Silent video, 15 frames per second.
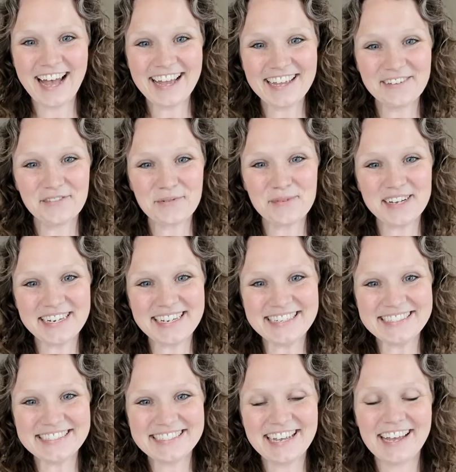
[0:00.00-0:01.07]
Hi everybody!
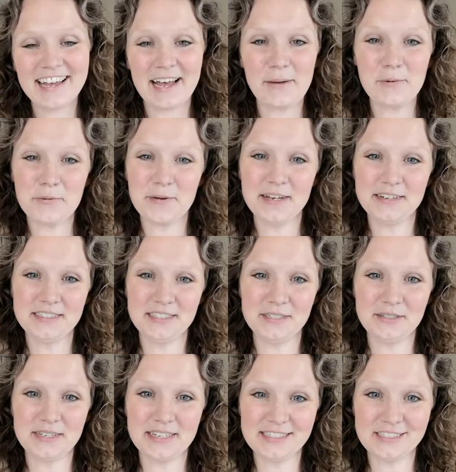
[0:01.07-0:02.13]
I'm about to
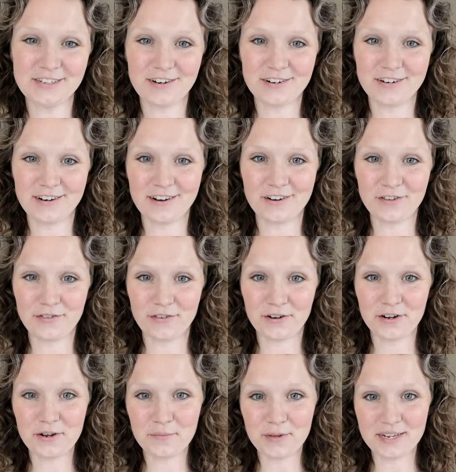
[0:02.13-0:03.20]
get started on a
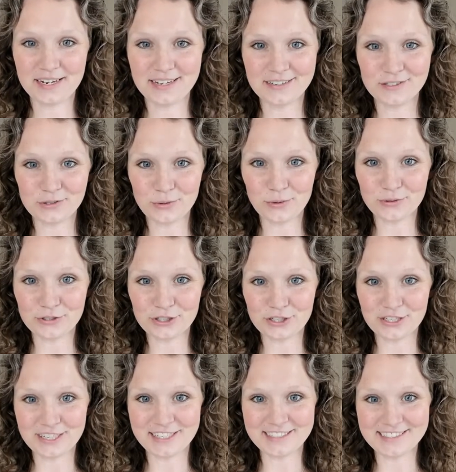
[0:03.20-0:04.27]
30-minute soul
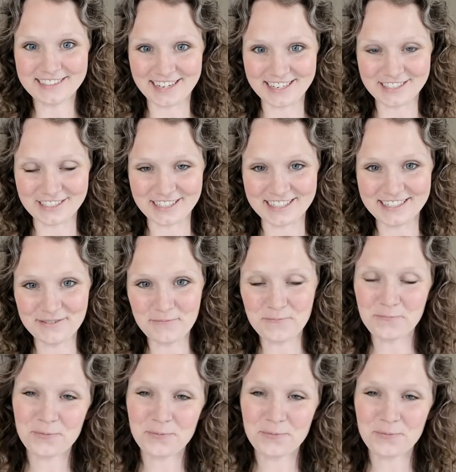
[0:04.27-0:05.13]
journey session.